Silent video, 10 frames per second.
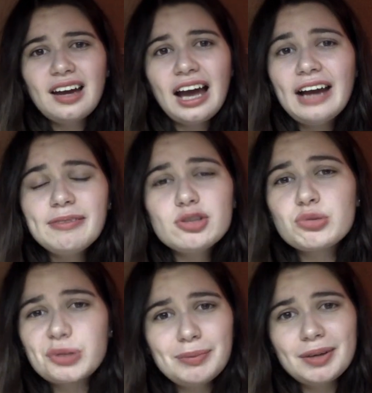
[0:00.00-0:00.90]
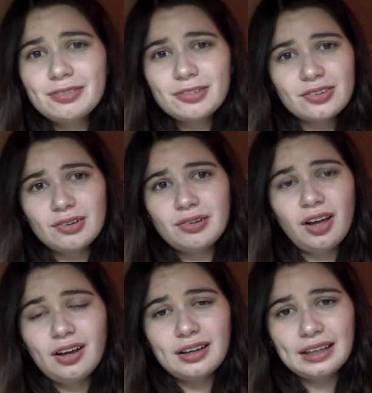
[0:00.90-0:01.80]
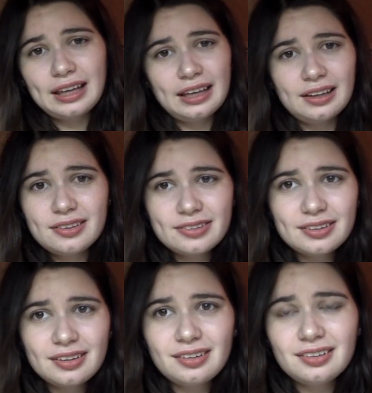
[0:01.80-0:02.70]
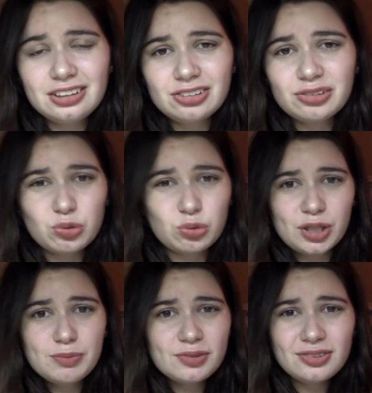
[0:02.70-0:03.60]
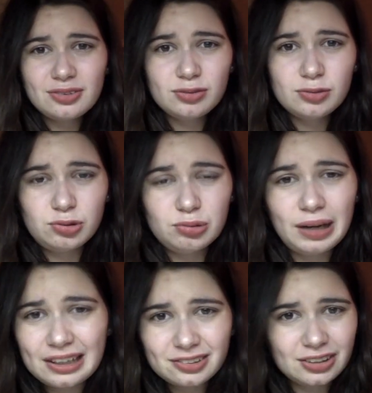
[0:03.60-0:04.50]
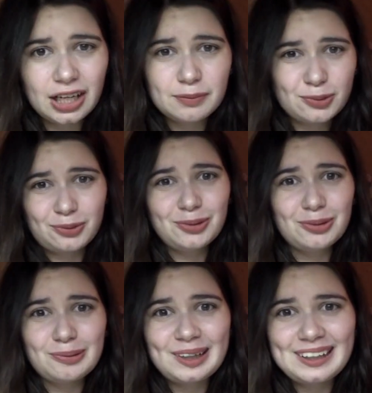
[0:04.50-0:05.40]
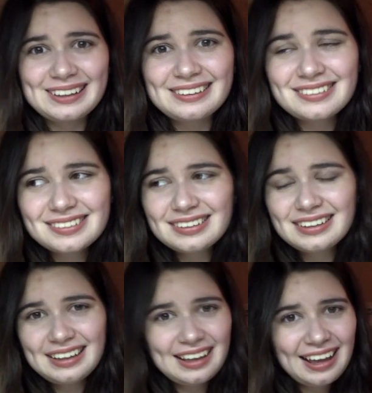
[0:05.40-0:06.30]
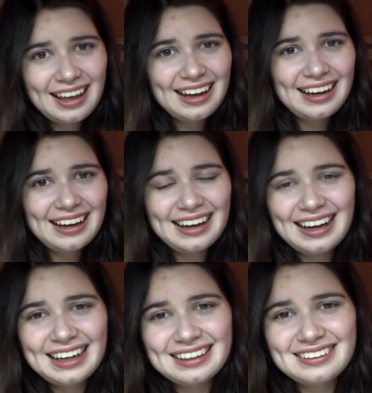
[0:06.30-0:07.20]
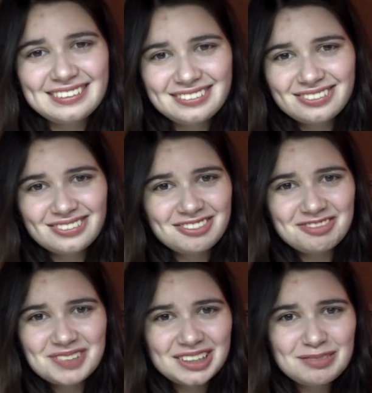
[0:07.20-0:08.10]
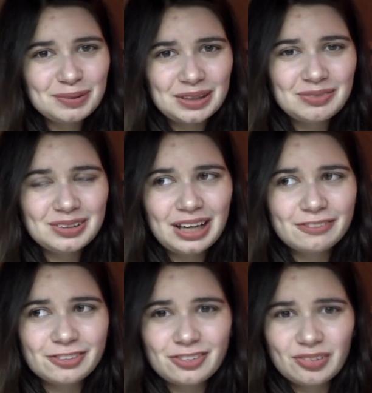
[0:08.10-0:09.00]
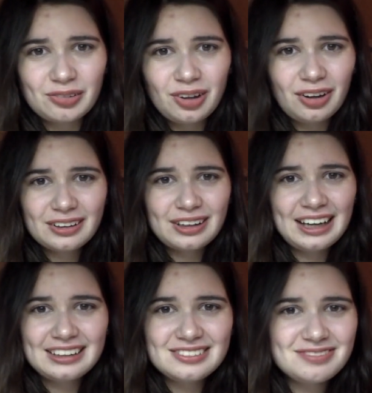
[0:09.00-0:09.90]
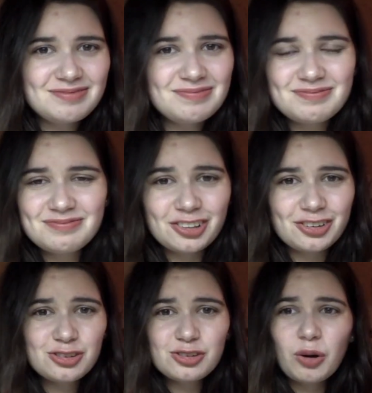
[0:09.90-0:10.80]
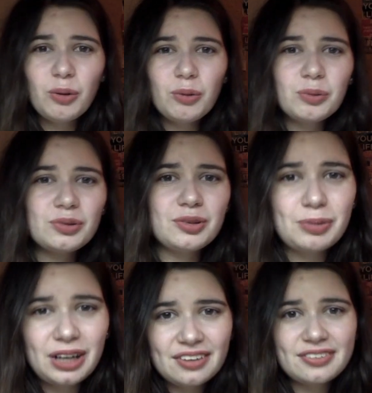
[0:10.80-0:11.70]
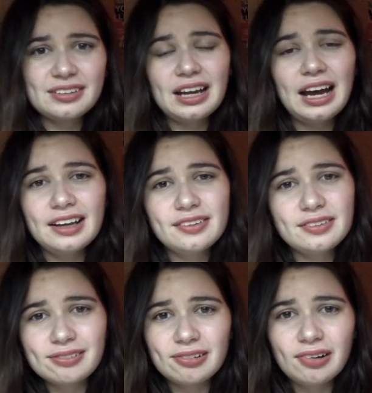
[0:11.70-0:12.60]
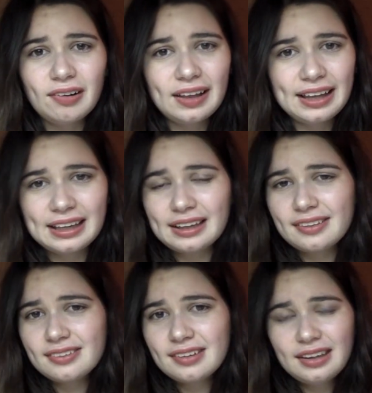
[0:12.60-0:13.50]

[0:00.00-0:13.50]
I've been dreaming for so long, and, you know, dreams do actually come true, and I didn't believe in that for so long. I was so depressed in high school, and